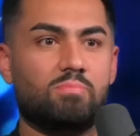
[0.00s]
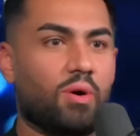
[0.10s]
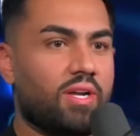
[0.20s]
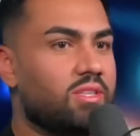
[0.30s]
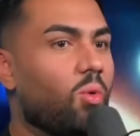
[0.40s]

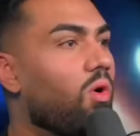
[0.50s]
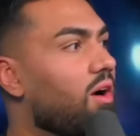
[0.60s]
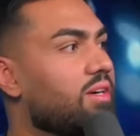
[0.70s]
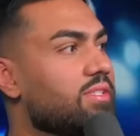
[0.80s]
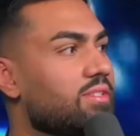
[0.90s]
put in the
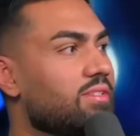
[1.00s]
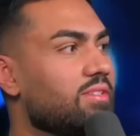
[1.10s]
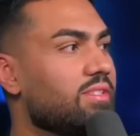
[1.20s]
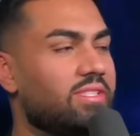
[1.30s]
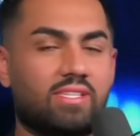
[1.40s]
work.
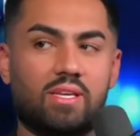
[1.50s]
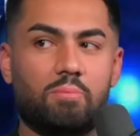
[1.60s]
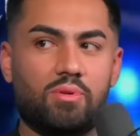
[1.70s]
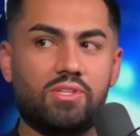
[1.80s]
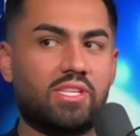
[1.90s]
Right. It's as
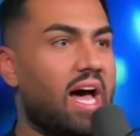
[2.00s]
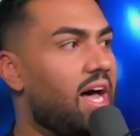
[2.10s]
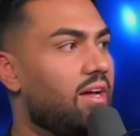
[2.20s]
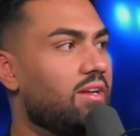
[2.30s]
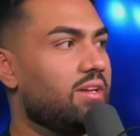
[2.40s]
simple as
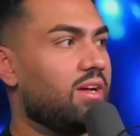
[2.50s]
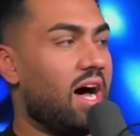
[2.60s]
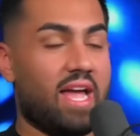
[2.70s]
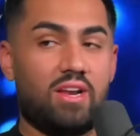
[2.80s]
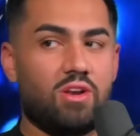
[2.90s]
that.
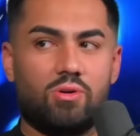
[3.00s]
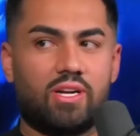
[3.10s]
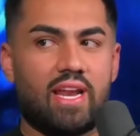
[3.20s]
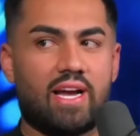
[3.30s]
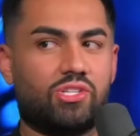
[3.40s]
I had no
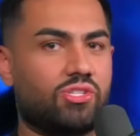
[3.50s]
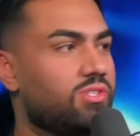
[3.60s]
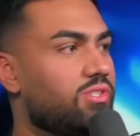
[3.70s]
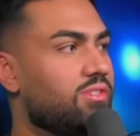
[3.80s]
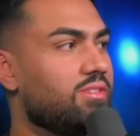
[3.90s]

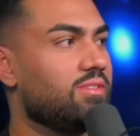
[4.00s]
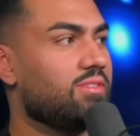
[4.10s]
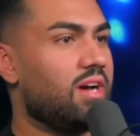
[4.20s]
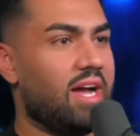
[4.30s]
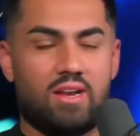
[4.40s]
connections.
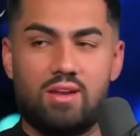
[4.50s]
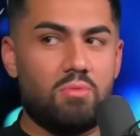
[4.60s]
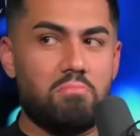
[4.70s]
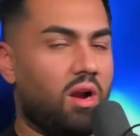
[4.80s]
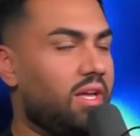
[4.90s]
I had no
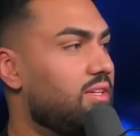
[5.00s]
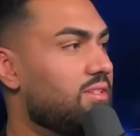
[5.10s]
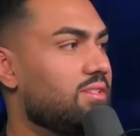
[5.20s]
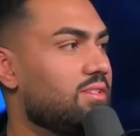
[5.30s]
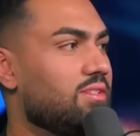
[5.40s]
money.
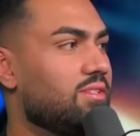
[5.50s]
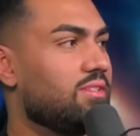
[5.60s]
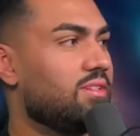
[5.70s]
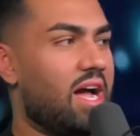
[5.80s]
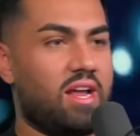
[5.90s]

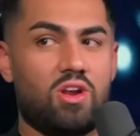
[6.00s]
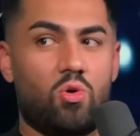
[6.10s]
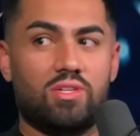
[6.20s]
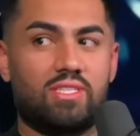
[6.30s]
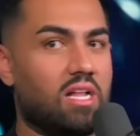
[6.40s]
I had no
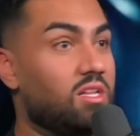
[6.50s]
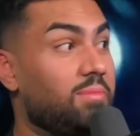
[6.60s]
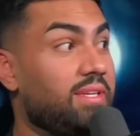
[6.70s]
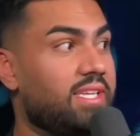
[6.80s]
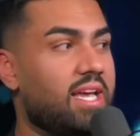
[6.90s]
one telling
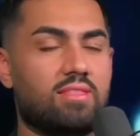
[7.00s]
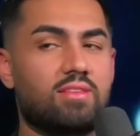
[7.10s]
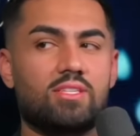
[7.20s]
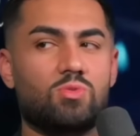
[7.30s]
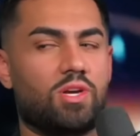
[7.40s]
me, Zain,
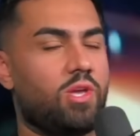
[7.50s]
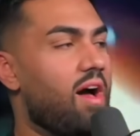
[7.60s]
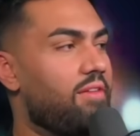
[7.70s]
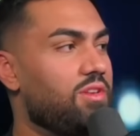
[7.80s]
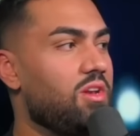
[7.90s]
this is what you
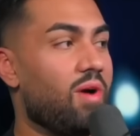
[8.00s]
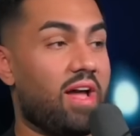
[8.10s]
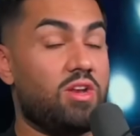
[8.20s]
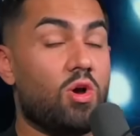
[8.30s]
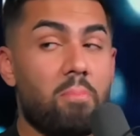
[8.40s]
have to do. I
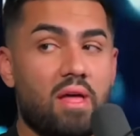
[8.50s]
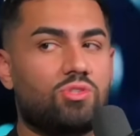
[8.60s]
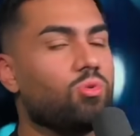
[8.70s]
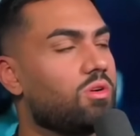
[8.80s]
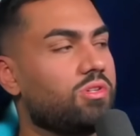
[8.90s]
had no
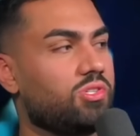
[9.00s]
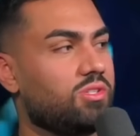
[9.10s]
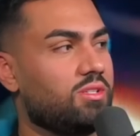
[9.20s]
mentors.